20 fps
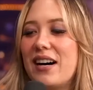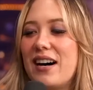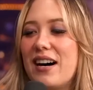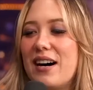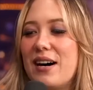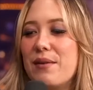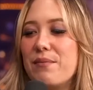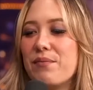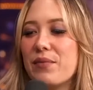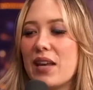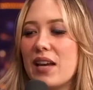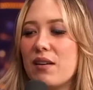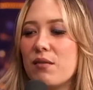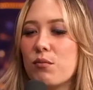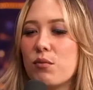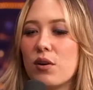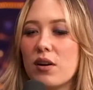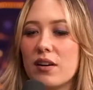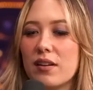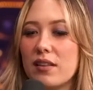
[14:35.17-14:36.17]
Um,
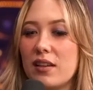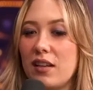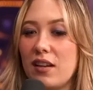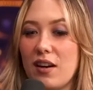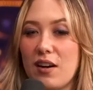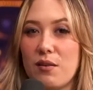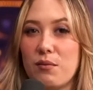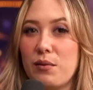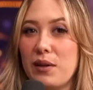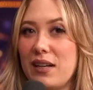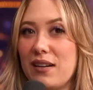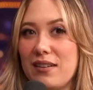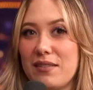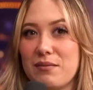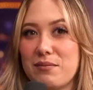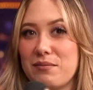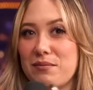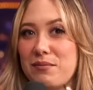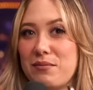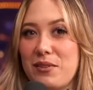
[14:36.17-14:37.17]
and we're, you know, we
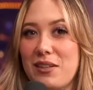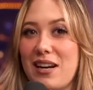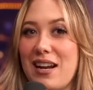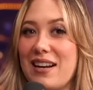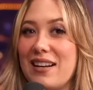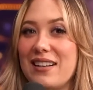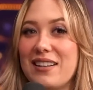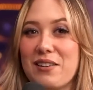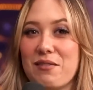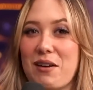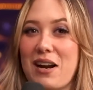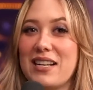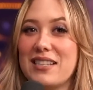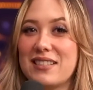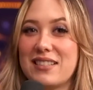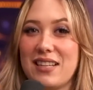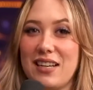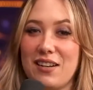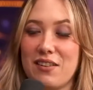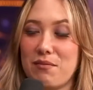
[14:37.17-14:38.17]
don't, we're not in the
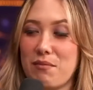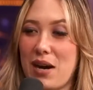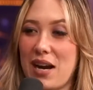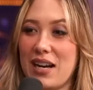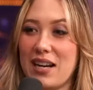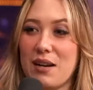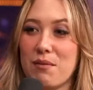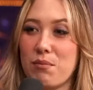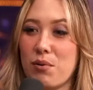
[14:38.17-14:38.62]
right state of mind.